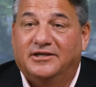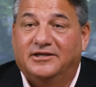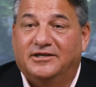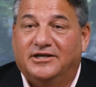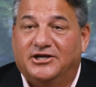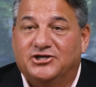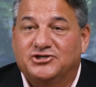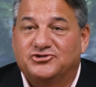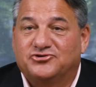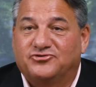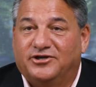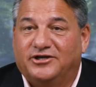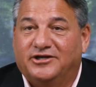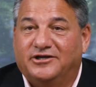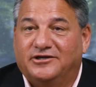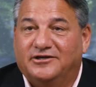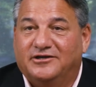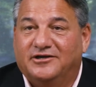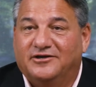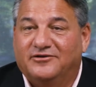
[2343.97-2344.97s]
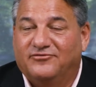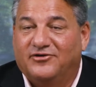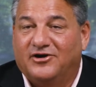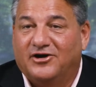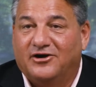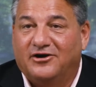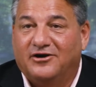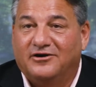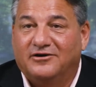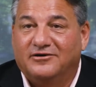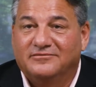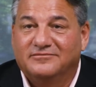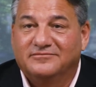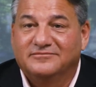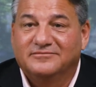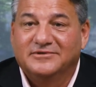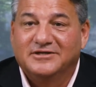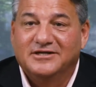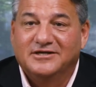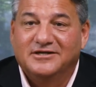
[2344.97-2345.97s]
in the history of our
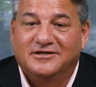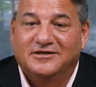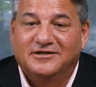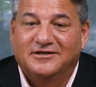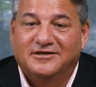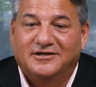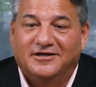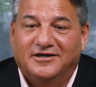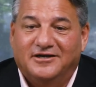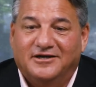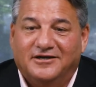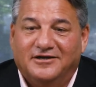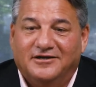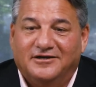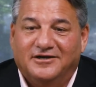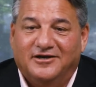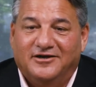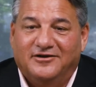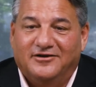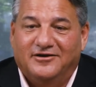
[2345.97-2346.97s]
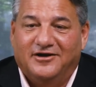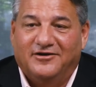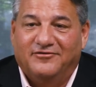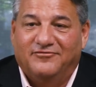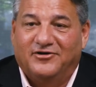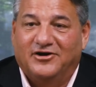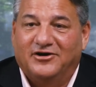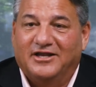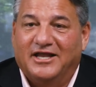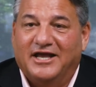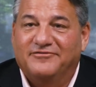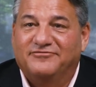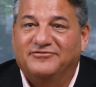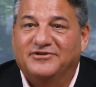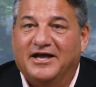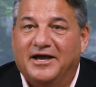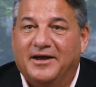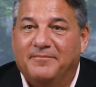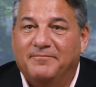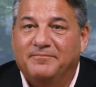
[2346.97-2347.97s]
uh, uh, of our
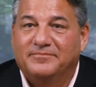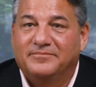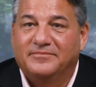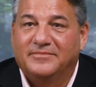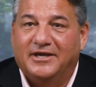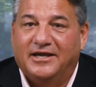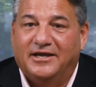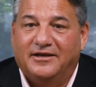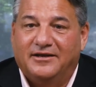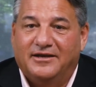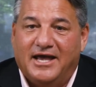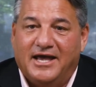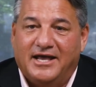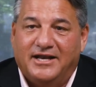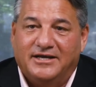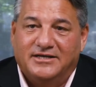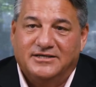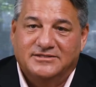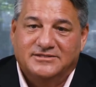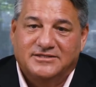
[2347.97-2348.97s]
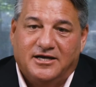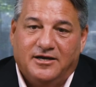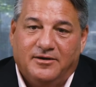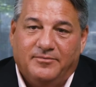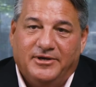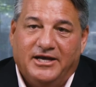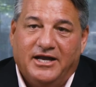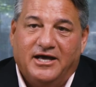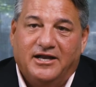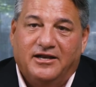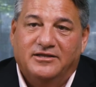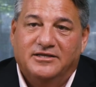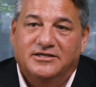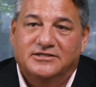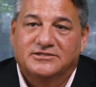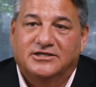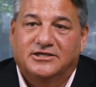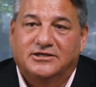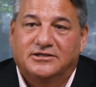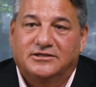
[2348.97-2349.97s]
lifetime, and that is coming out of
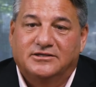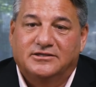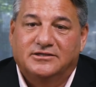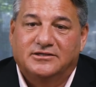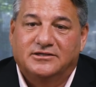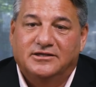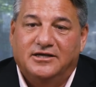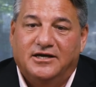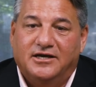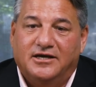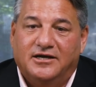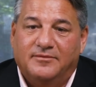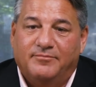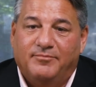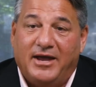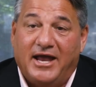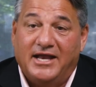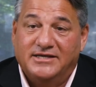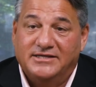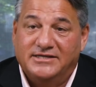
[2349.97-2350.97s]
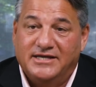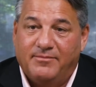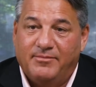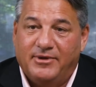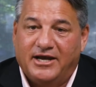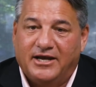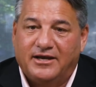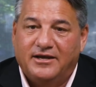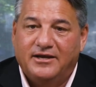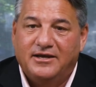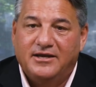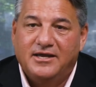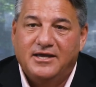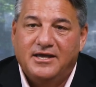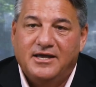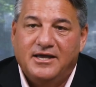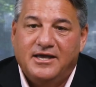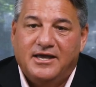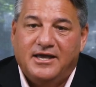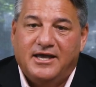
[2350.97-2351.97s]
this uh, pandemic
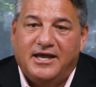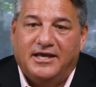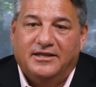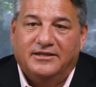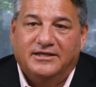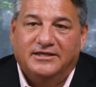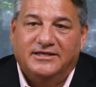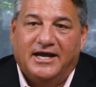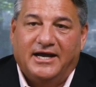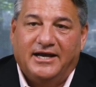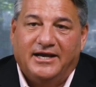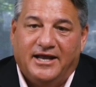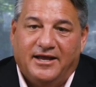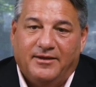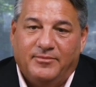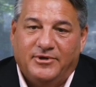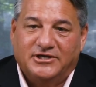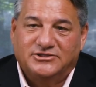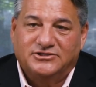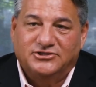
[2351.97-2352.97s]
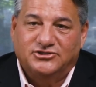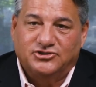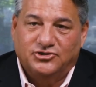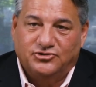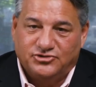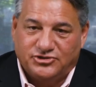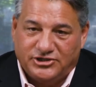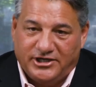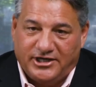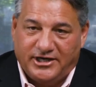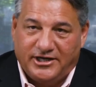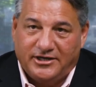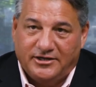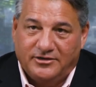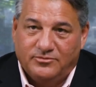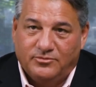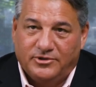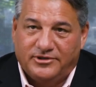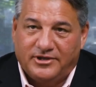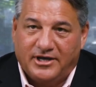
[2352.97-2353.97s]
and the dynamics
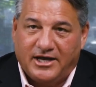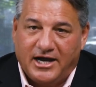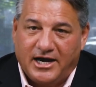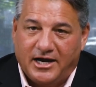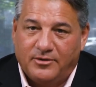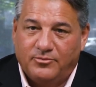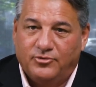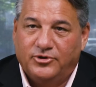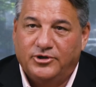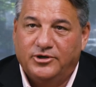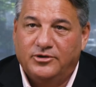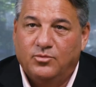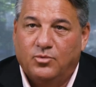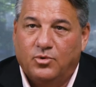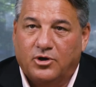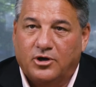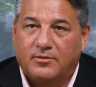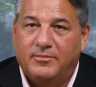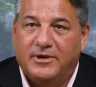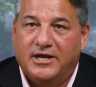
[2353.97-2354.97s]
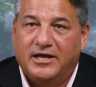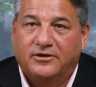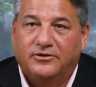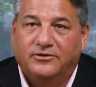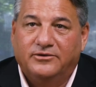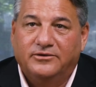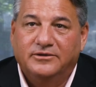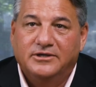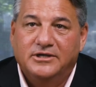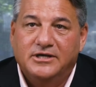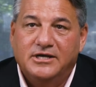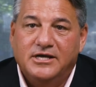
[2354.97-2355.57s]
associated with a hybrid work model.